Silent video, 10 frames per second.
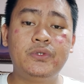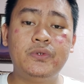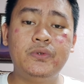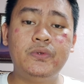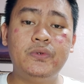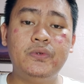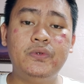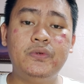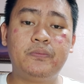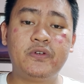
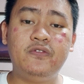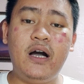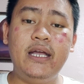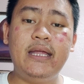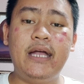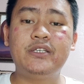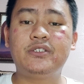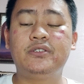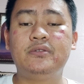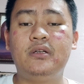to provide
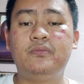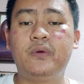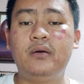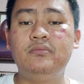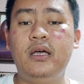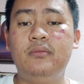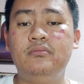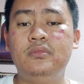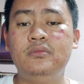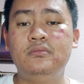answer to that
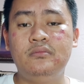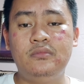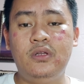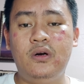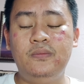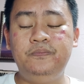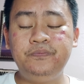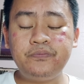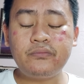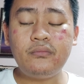problem, no,
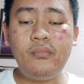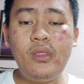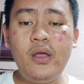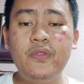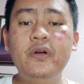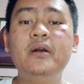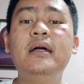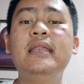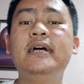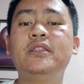there are
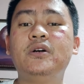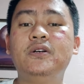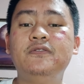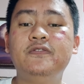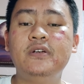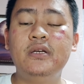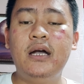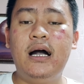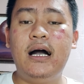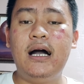a lot of
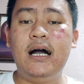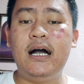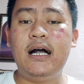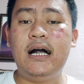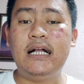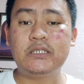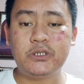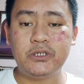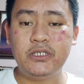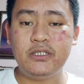
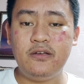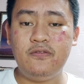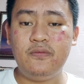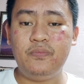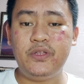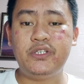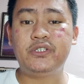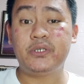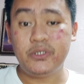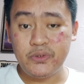alternative
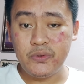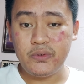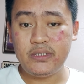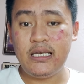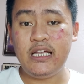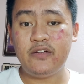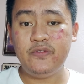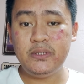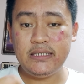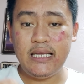teacher do the like of
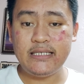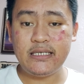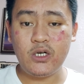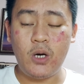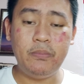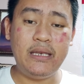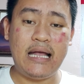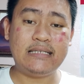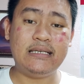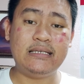utilizing open
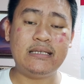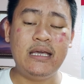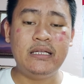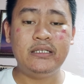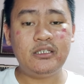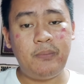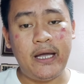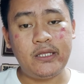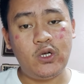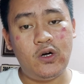access
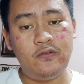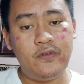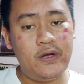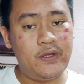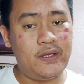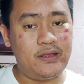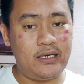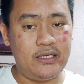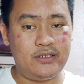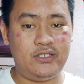despite of the
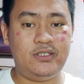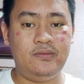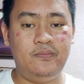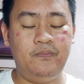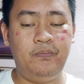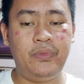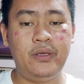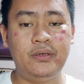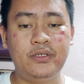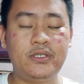threats.
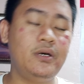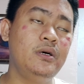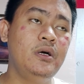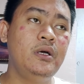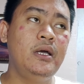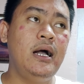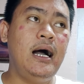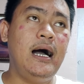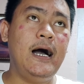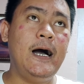So
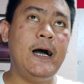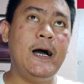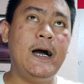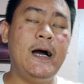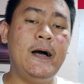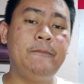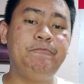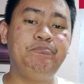I